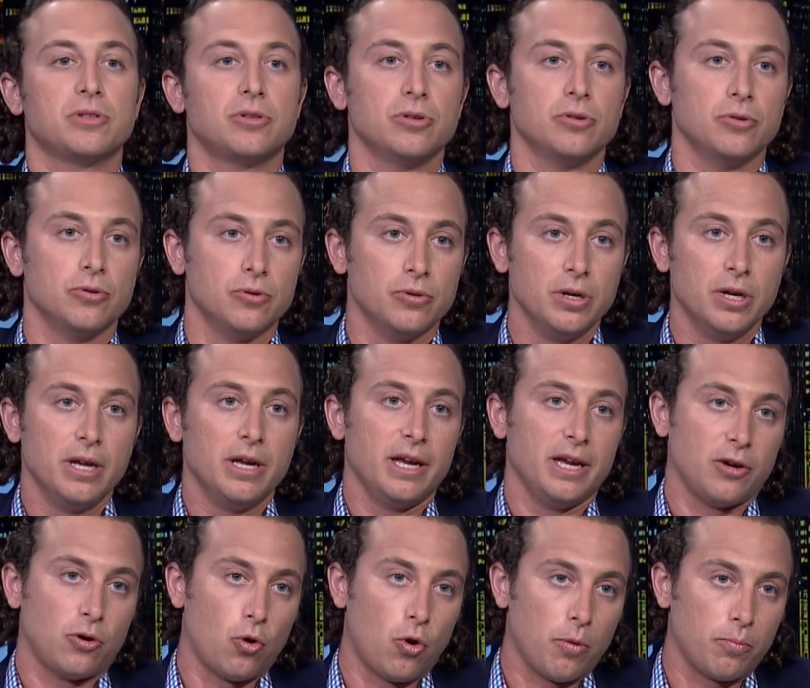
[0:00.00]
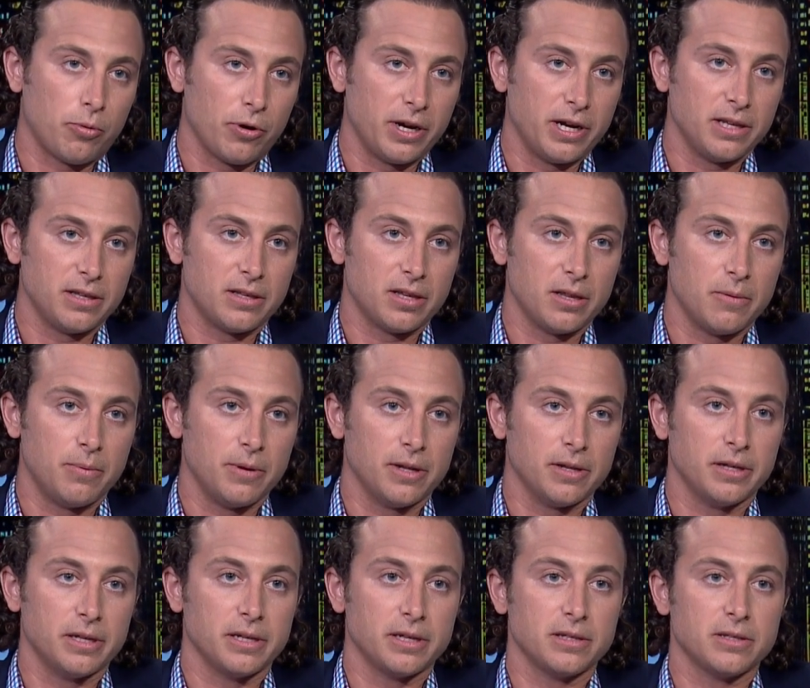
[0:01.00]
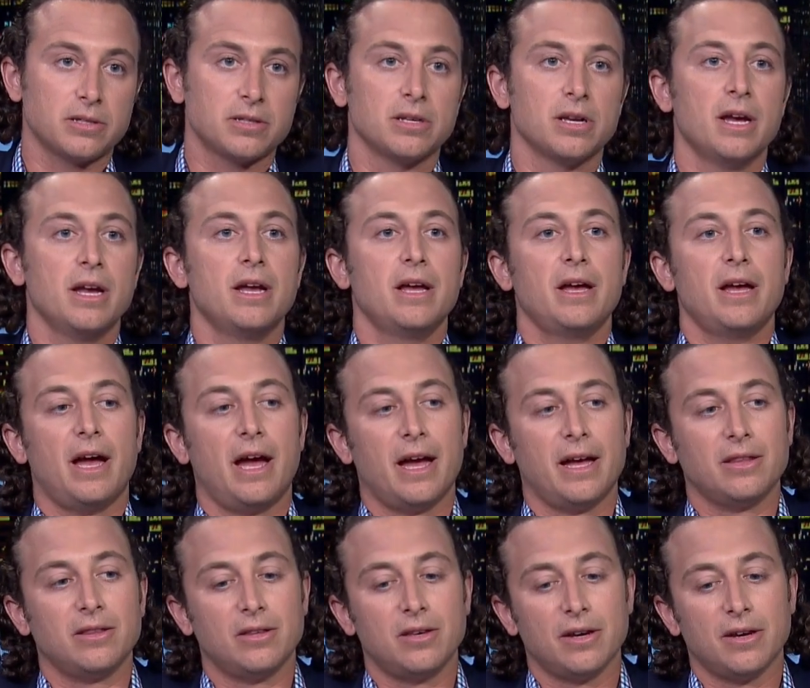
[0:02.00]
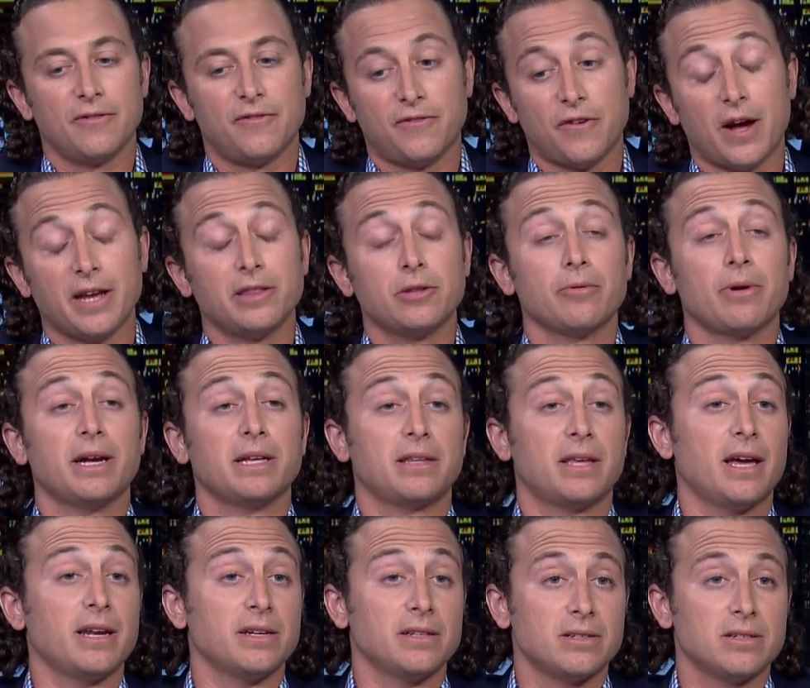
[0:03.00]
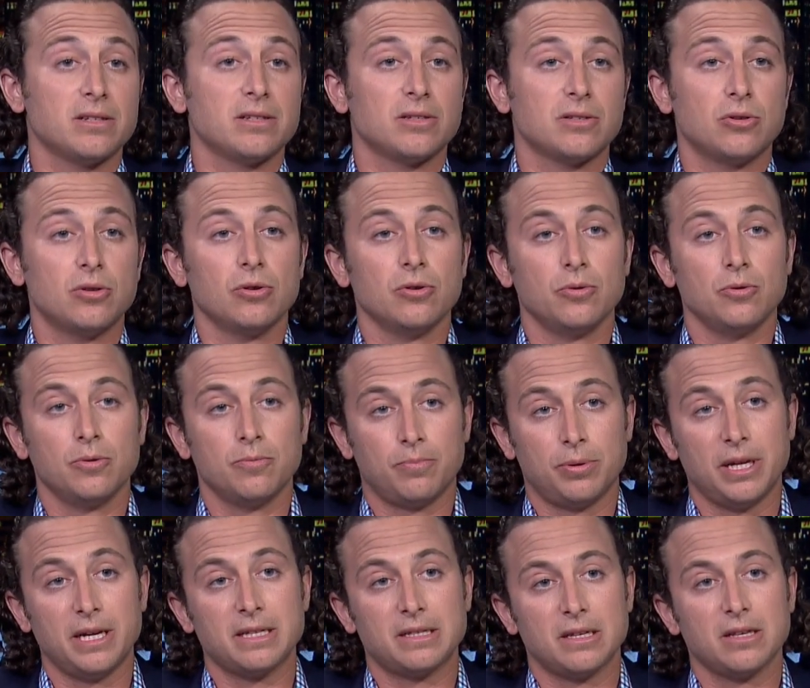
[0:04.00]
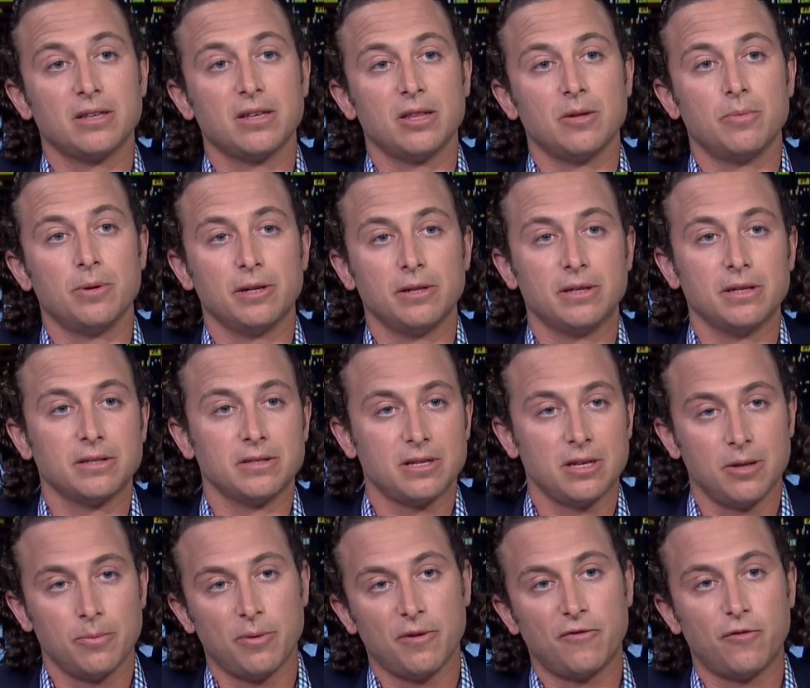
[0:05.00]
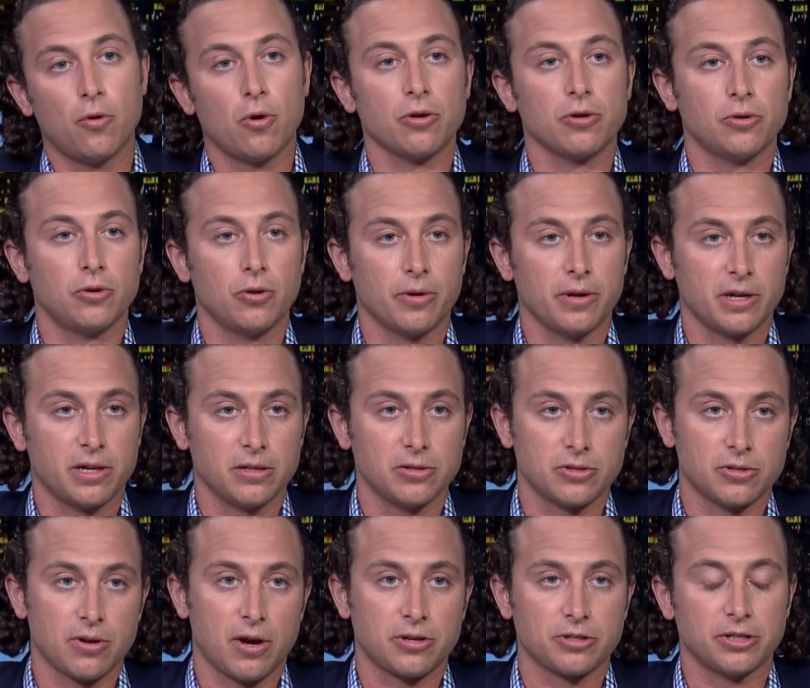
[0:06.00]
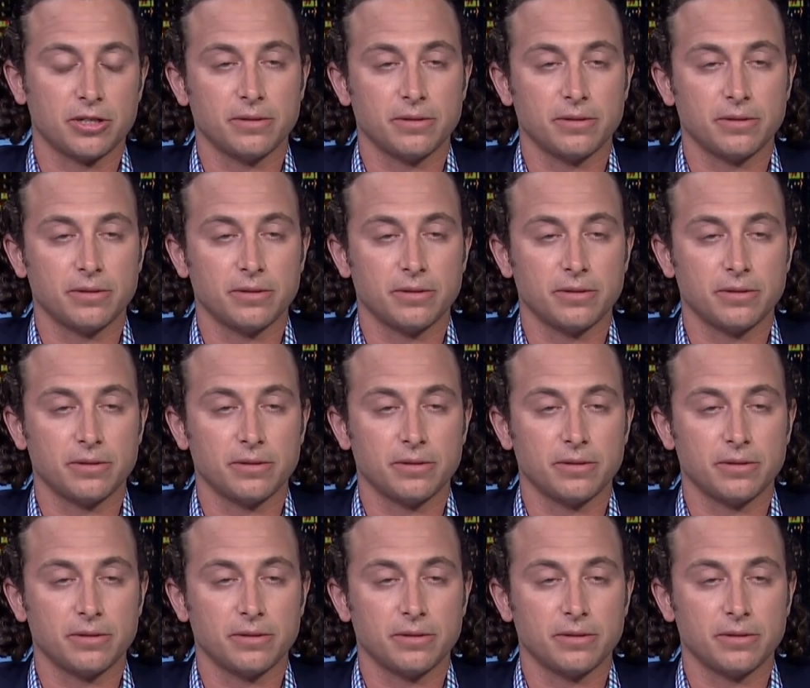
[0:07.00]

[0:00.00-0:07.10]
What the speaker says: to incorporate into the buildings and find the right tenants to place into the buildings either before or during construction.